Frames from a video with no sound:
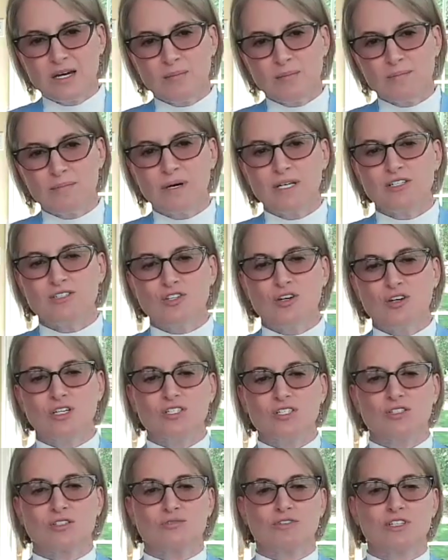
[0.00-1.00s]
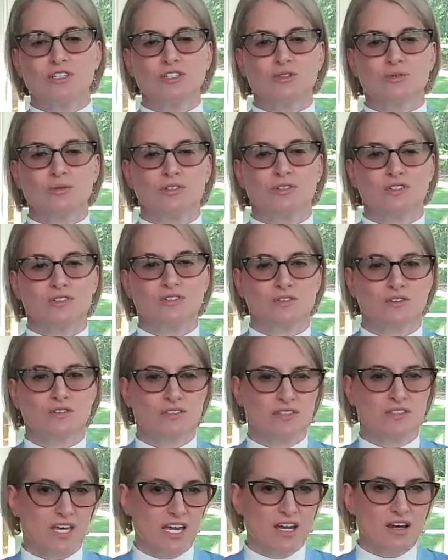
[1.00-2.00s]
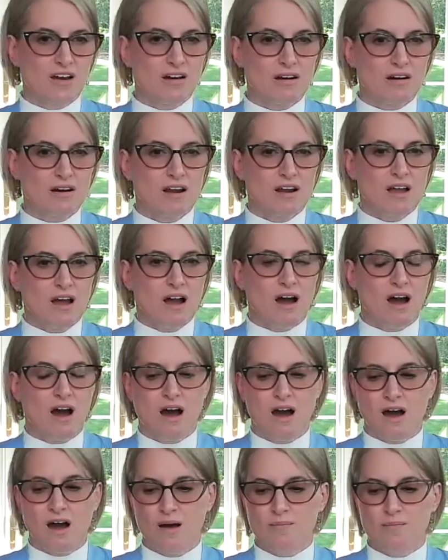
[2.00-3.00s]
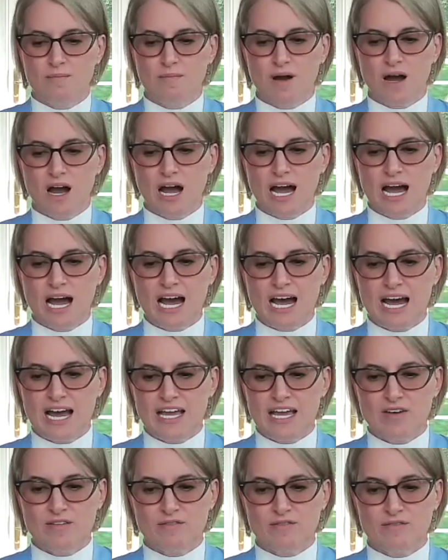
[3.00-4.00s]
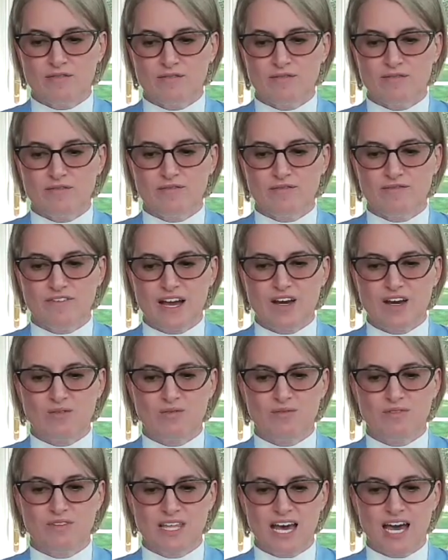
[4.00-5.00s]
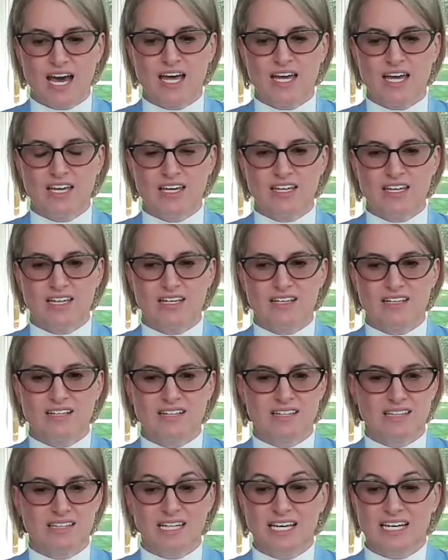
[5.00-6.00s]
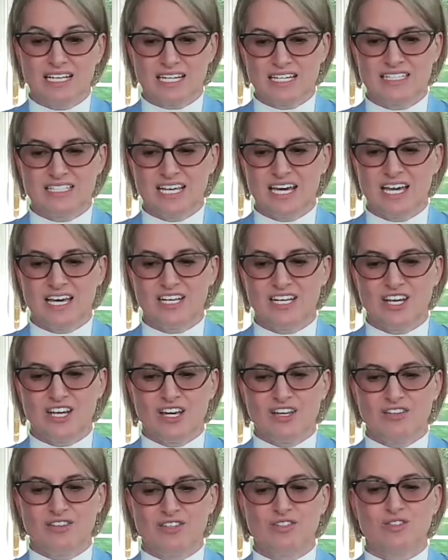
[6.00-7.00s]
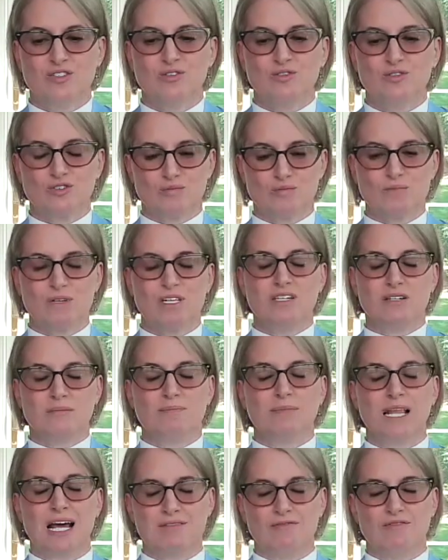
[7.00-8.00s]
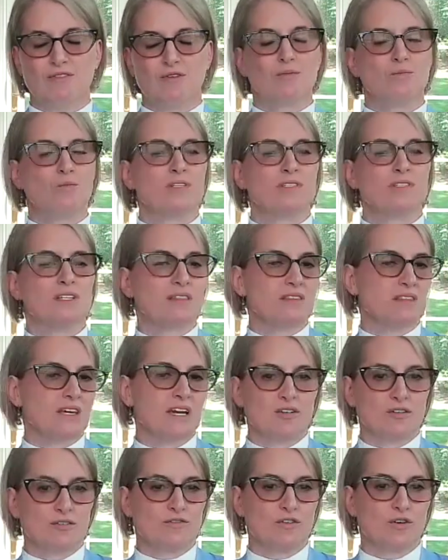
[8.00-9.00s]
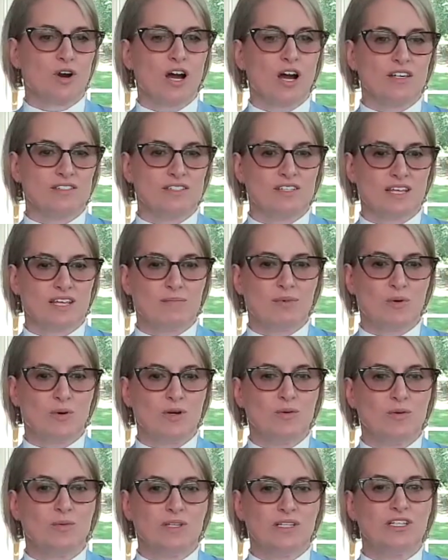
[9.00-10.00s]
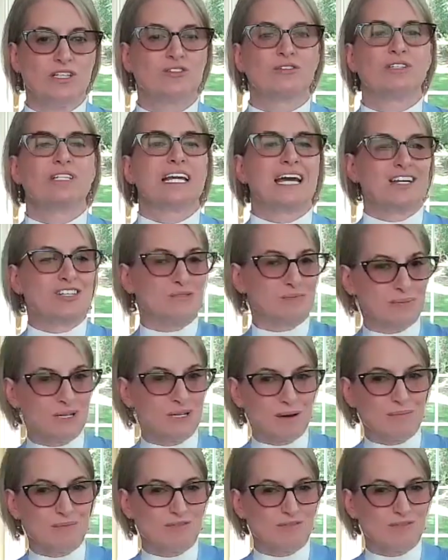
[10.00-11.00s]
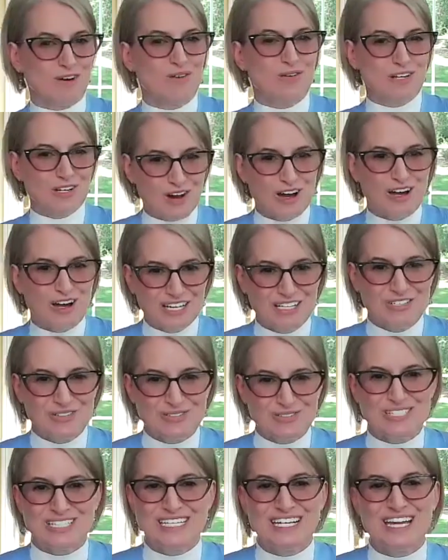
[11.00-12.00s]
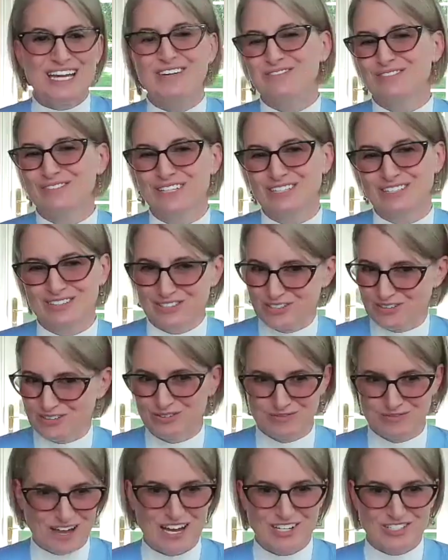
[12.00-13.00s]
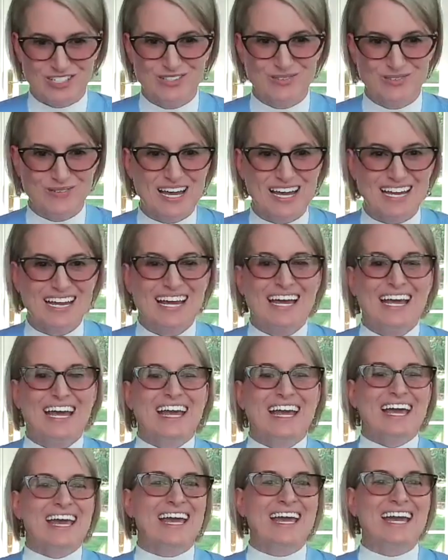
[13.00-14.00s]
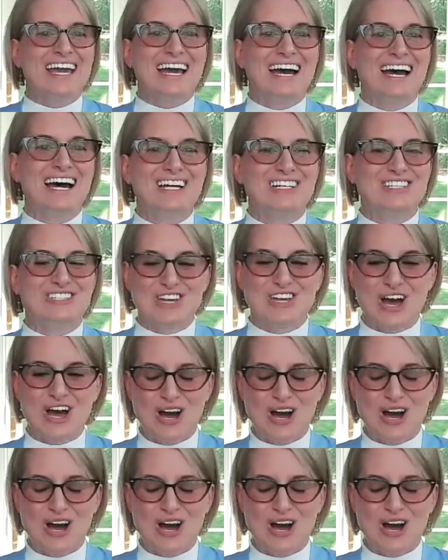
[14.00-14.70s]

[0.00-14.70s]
but as long as the resources are there, I found that, like I said, the social media platform wasn't there for us at that point. We literally had to pick up the phone and call in UCDF like the old fashioned way. And